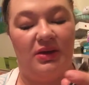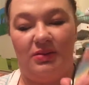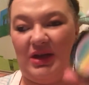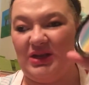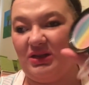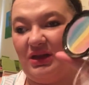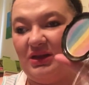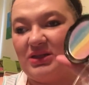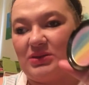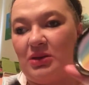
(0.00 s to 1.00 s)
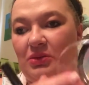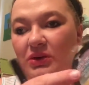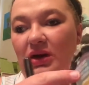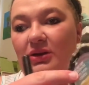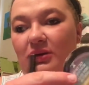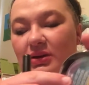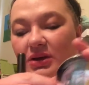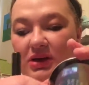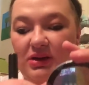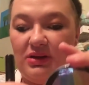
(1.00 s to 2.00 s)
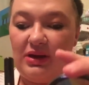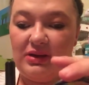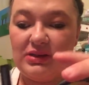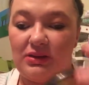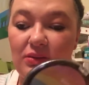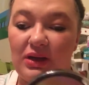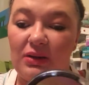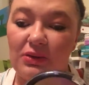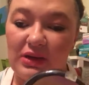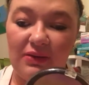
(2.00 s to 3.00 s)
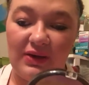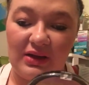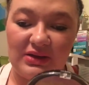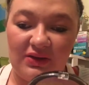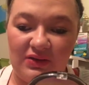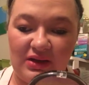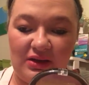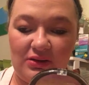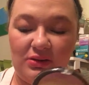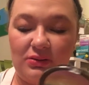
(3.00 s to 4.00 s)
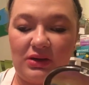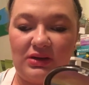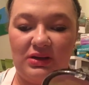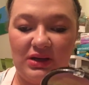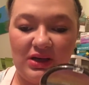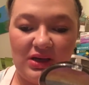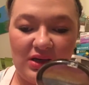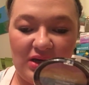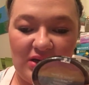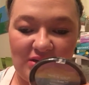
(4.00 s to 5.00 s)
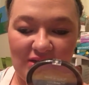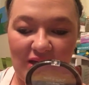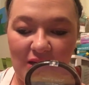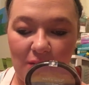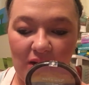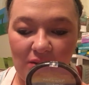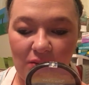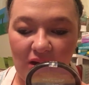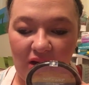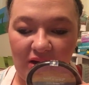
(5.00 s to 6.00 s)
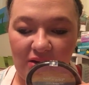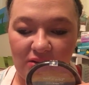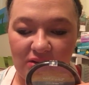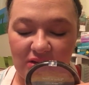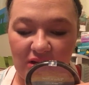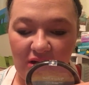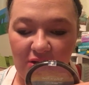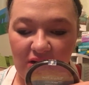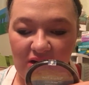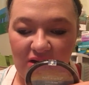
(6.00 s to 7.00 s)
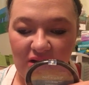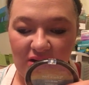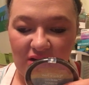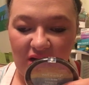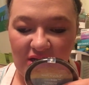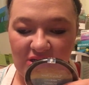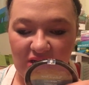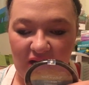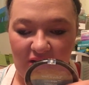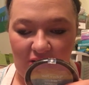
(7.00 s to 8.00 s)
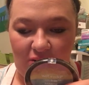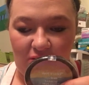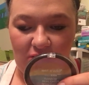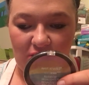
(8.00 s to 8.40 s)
I actually like this rainbow color thing, so when I run out of it, I'll definitely get a new one. It is the Wet n Wild Color Icon eyeshadow,